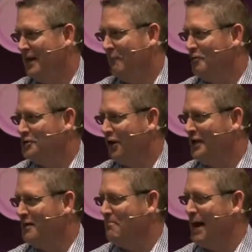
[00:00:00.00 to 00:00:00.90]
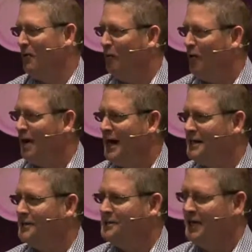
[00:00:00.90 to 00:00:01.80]
and we're talking about
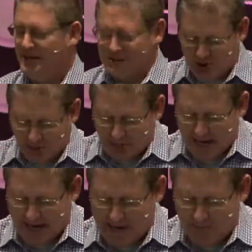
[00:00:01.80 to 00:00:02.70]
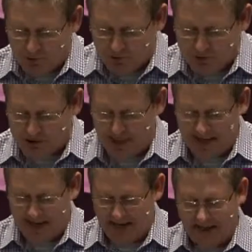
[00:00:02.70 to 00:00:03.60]
what does the Bible
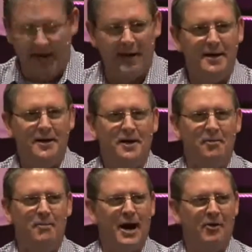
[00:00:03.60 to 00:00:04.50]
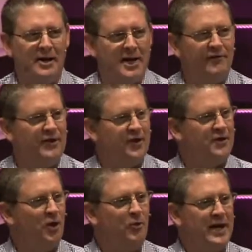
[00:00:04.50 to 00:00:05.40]
say uh, about giving. There you
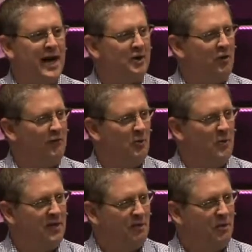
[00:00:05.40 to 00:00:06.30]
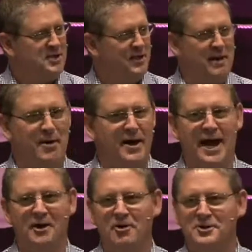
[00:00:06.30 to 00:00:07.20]
go, we got it over with. That wasn't
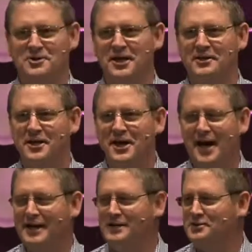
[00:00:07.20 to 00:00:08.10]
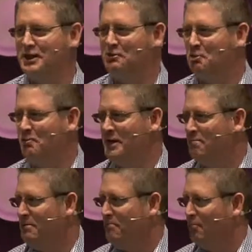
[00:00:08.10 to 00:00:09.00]
bad, was it? I didn't see too many
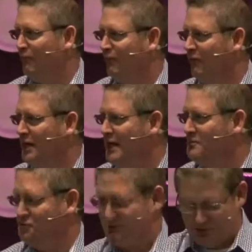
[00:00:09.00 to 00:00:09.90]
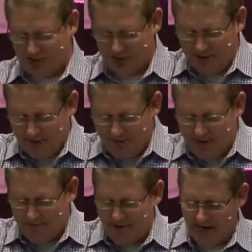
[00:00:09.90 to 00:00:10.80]
people flinch
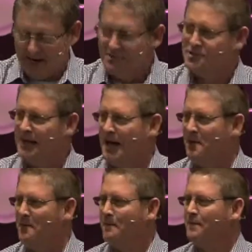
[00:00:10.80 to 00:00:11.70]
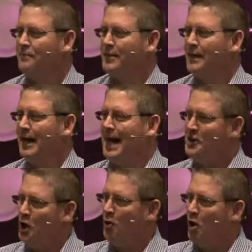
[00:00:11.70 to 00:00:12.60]
that much. Now, I
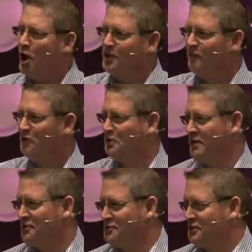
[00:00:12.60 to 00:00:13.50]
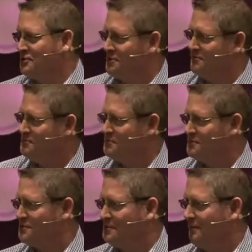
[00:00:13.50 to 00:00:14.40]
know all of the
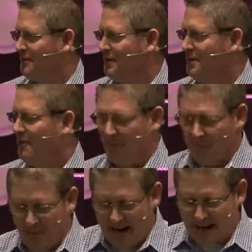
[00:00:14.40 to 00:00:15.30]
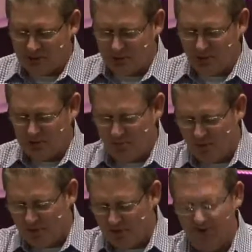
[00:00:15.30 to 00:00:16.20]
criticisms. From the pastor's
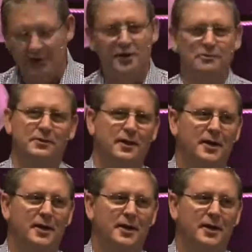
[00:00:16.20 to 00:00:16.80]
point of view,